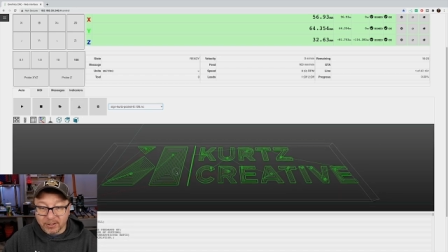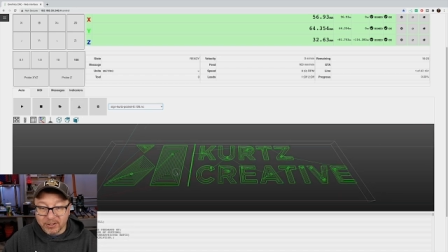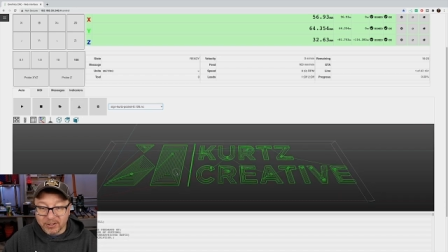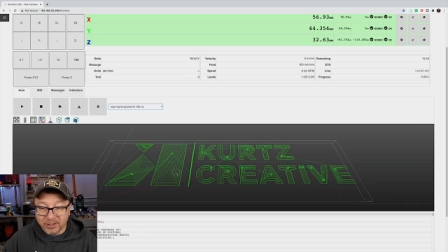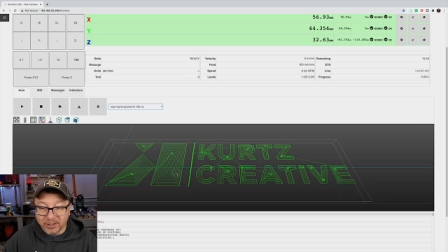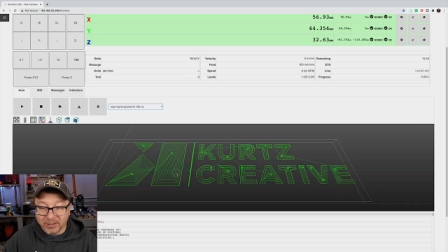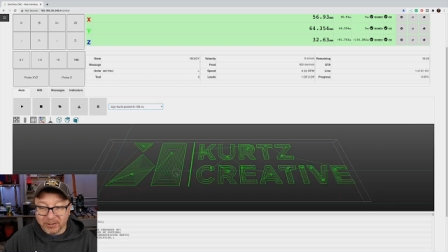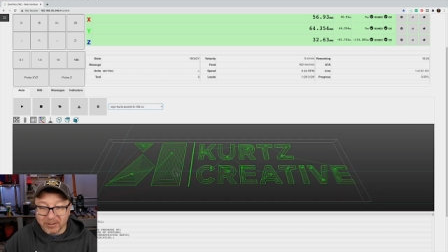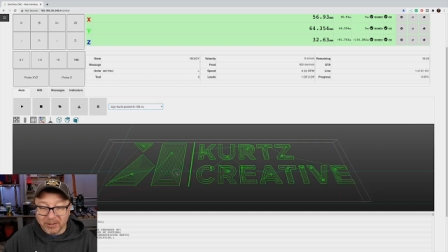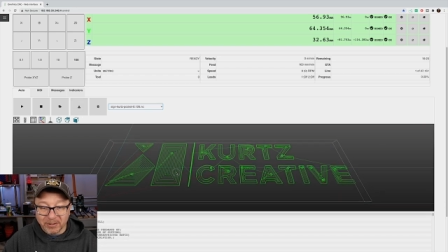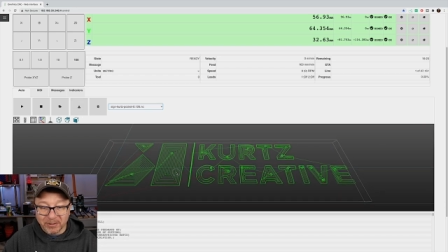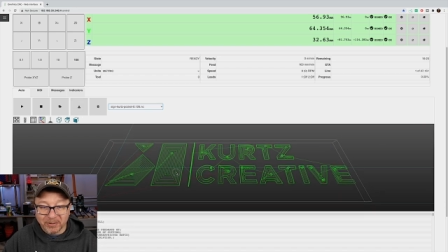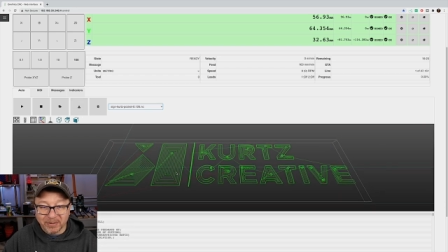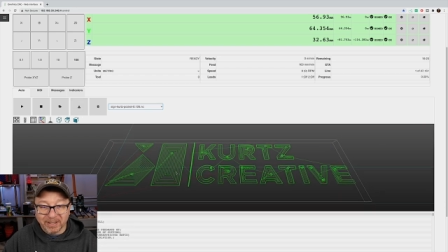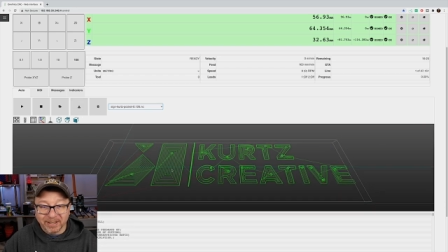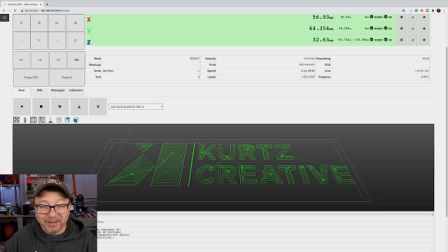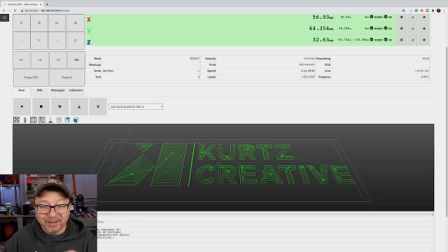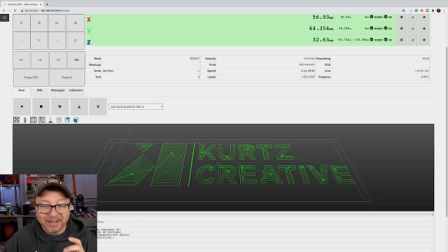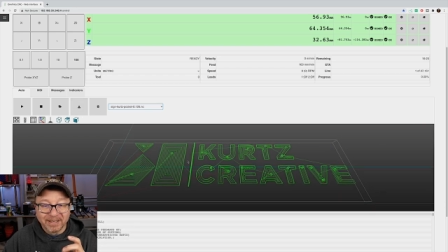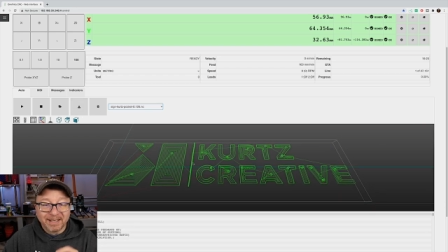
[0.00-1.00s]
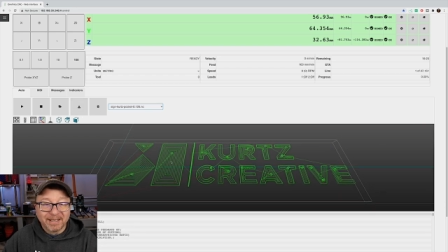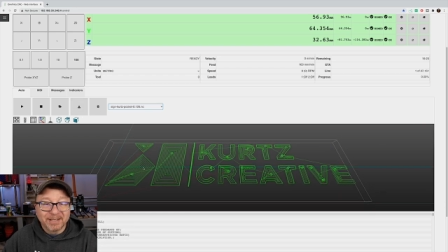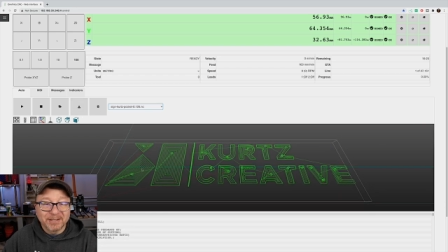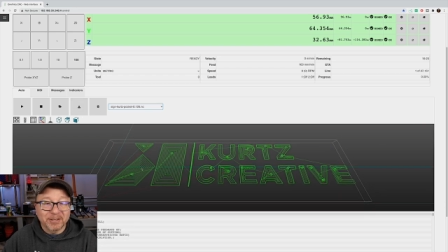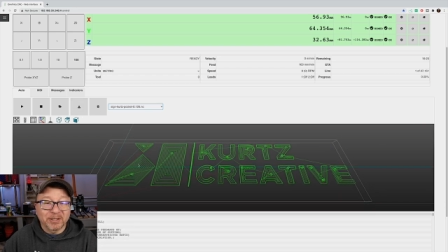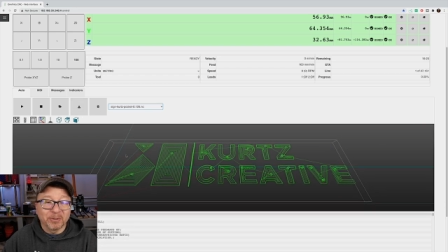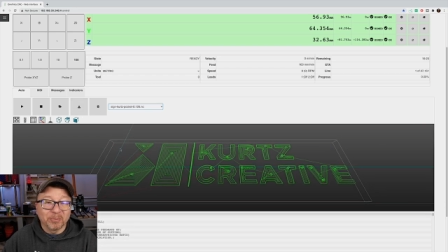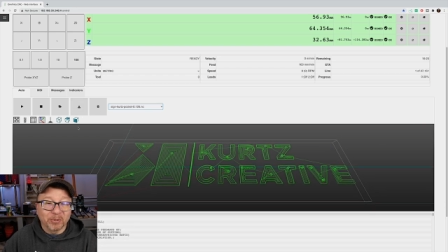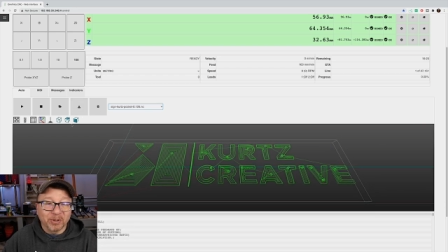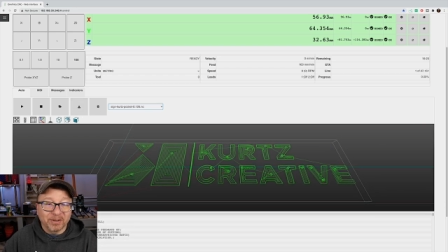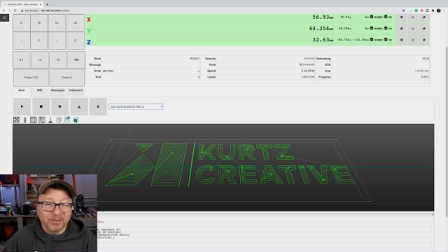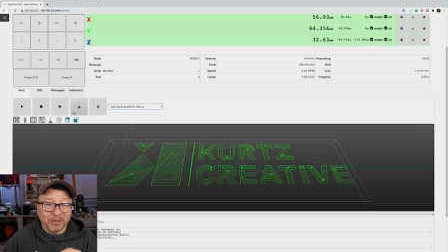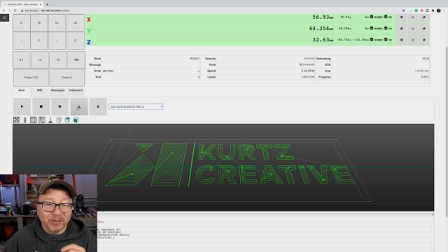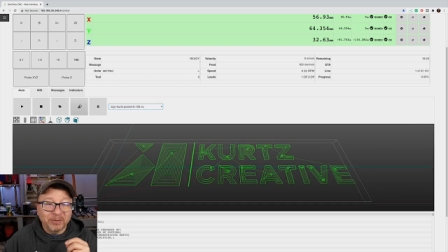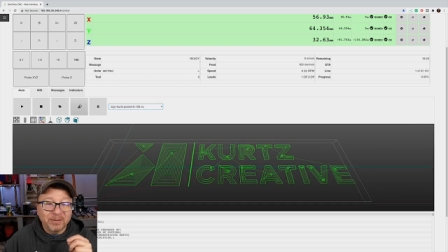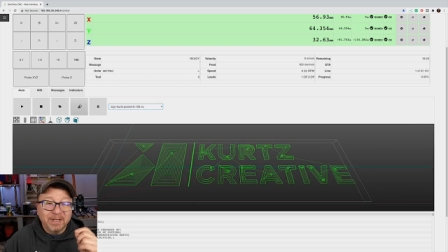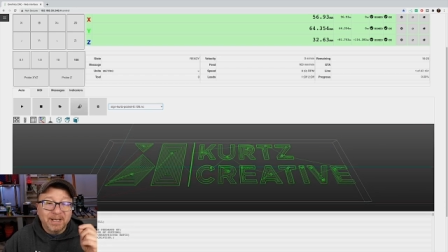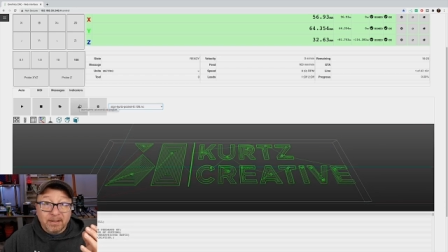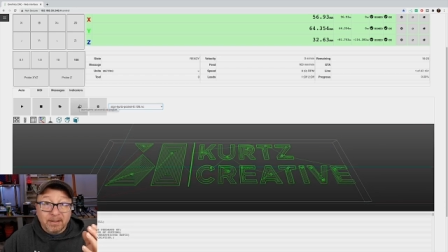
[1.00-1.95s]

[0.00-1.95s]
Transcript: to show you here. It's going to preview.